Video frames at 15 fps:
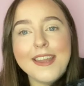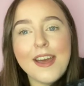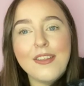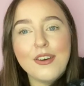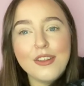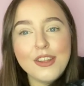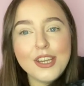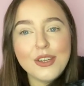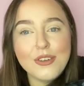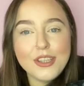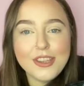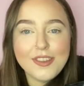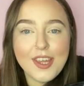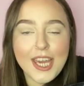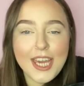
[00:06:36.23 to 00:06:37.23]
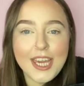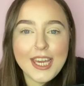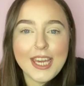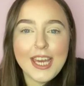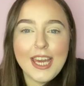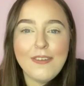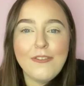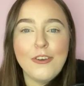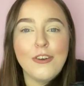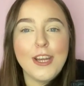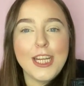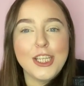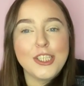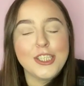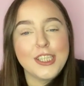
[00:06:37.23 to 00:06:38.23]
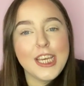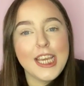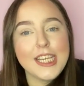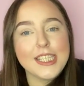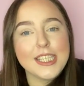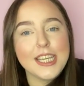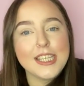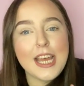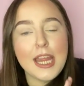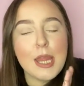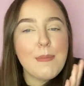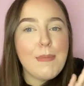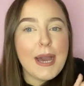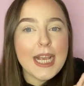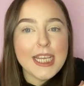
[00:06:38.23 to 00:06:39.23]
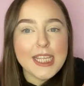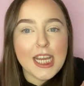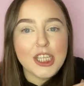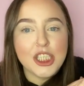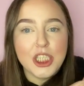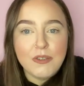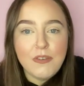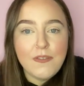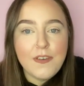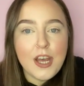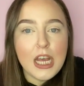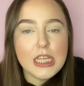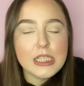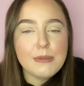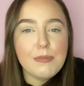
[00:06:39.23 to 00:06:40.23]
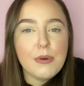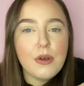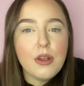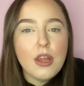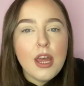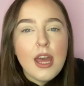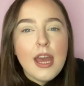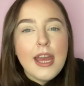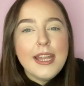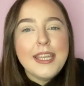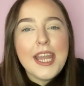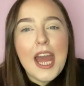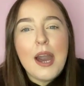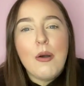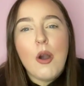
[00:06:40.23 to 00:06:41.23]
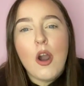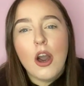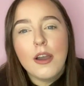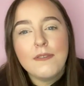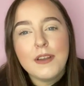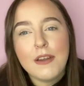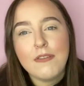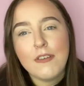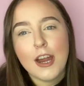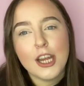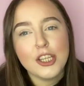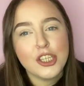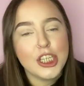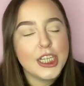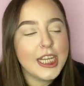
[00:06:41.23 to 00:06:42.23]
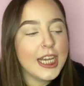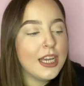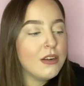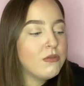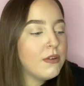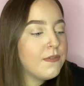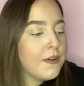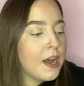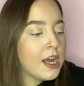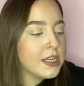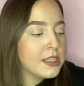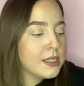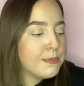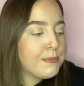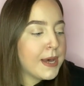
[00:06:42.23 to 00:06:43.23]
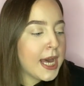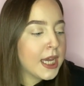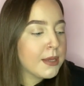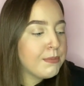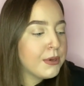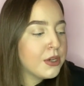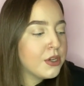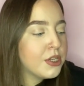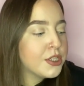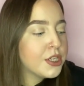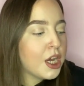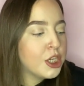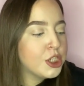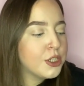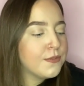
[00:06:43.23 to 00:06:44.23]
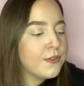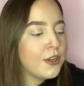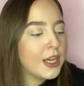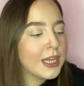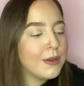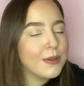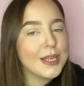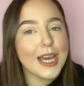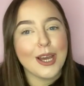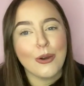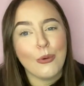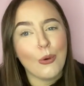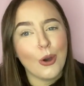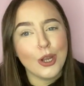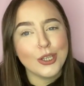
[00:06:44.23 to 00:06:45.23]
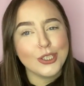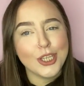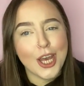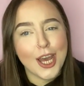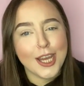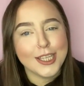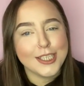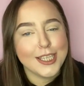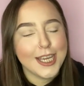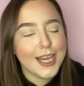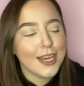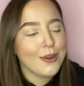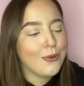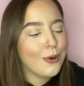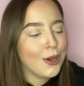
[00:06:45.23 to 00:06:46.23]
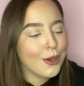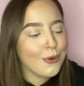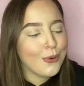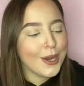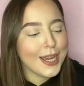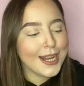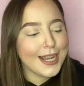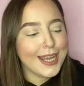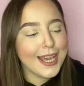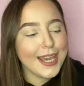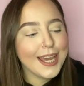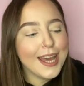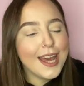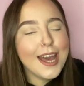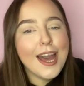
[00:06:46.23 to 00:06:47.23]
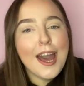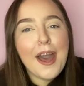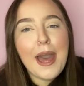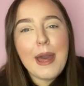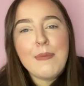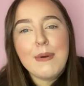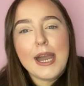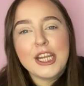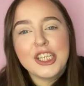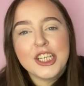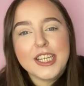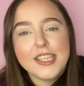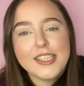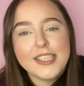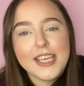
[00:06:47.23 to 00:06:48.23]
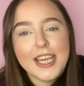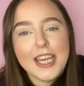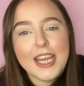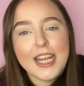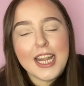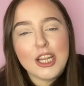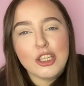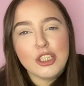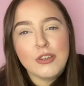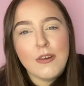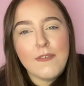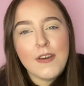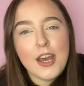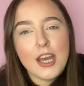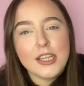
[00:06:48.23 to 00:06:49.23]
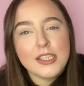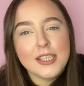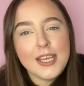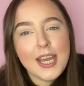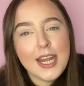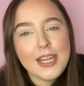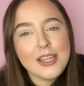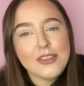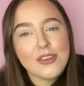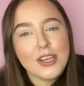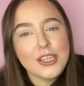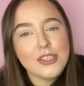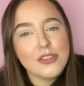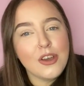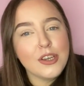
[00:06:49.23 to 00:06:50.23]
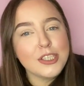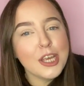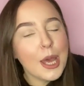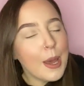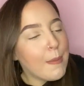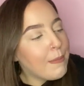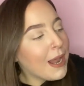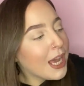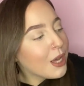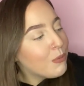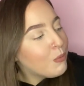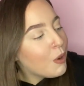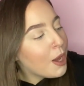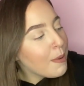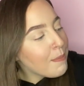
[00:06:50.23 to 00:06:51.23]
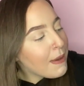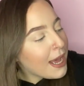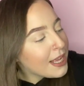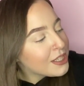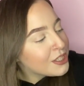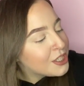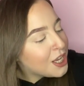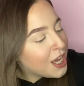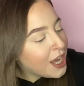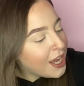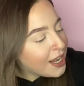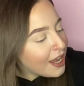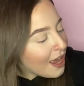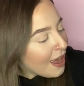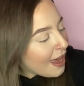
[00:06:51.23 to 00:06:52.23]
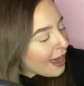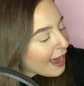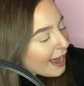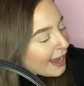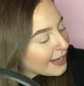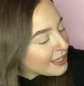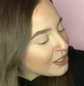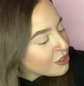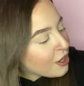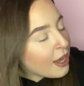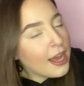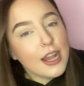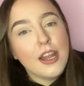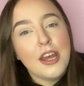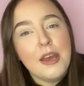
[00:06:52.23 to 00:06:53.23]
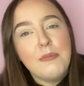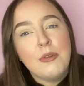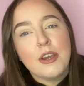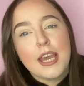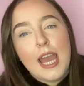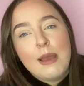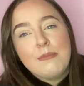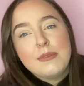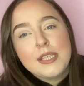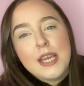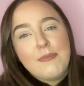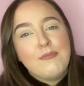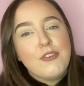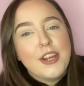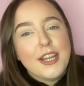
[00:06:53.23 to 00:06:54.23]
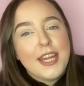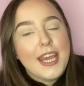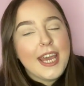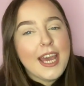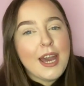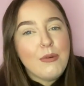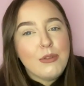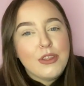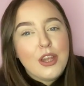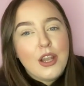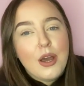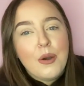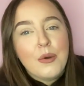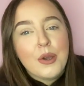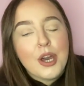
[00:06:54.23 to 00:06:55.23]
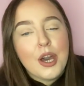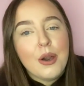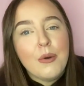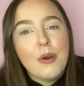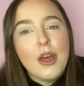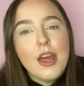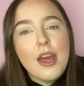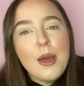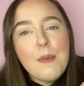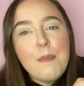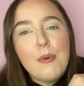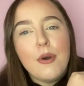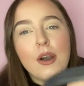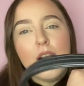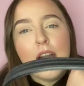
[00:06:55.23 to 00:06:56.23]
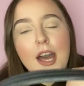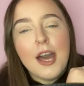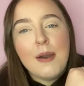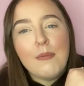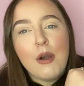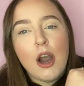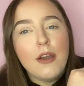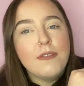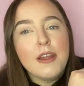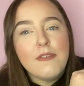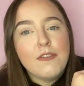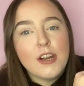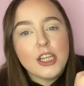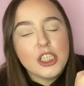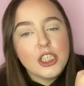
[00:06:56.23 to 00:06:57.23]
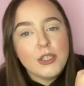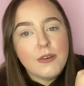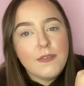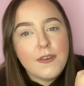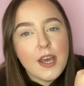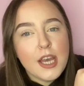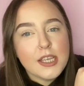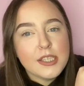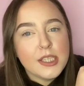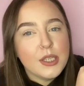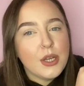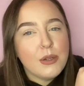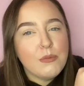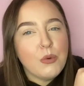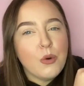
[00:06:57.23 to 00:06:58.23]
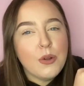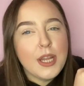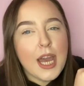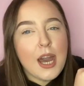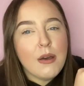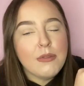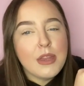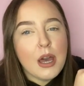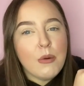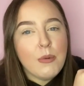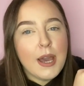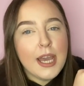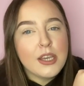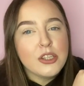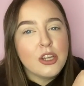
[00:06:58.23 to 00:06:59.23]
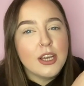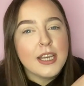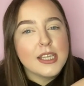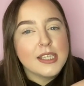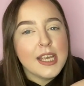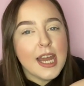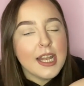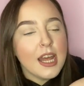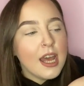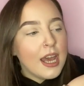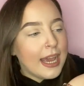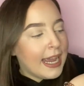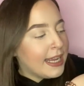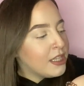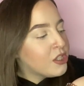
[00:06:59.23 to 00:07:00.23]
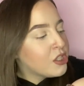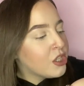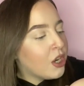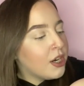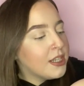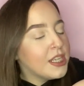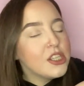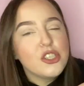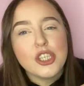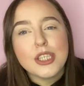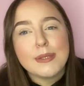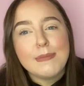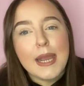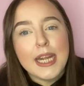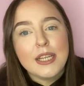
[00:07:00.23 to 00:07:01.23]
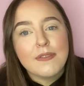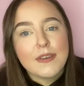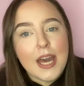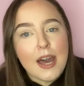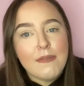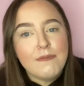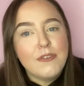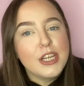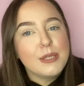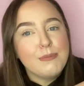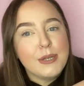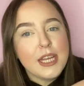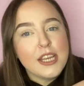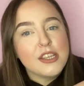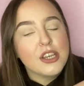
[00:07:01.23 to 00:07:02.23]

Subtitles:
the other good thing, if you're into this, is that the bag is actually reversible. Now, I've never actually reversed the bag because I just feel like it would get quite dirty quite quickly. But as you can see, you can actually reverse it, and it's like this nice black and white pattern, and it's got like MCM written here with the logo. But I've never actually reversed it and worn it out that way, because like I said, inside it's just made of canvas, but it isn't